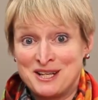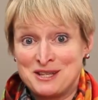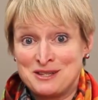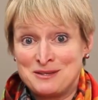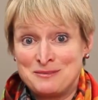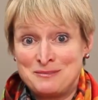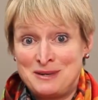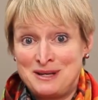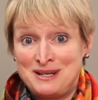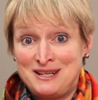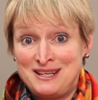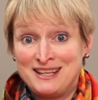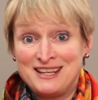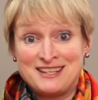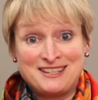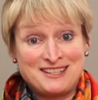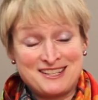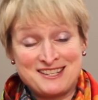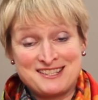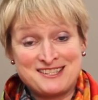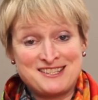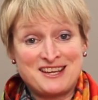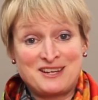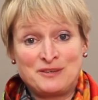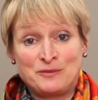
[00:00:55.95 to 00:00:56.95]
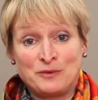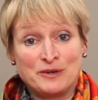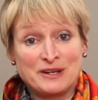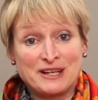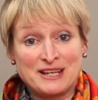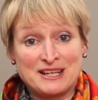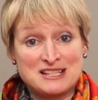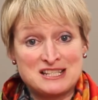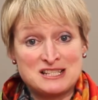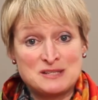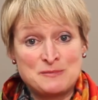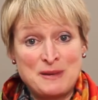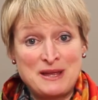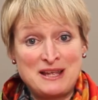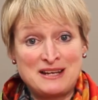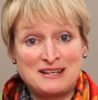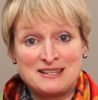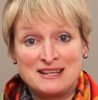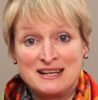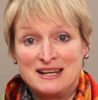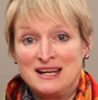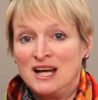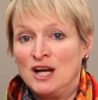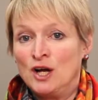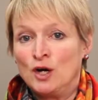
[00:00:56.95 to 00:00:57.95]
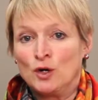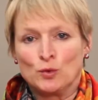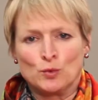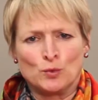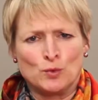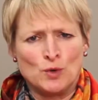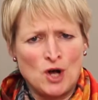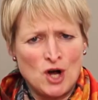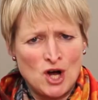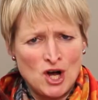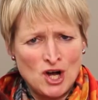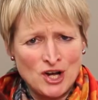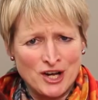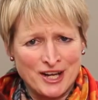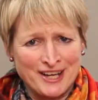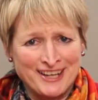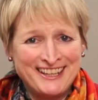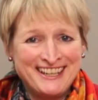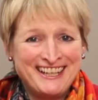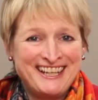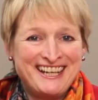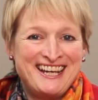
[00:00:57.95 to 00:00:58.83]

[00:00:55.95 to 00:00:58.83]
of the money get to decide where it gets spent. Wrong.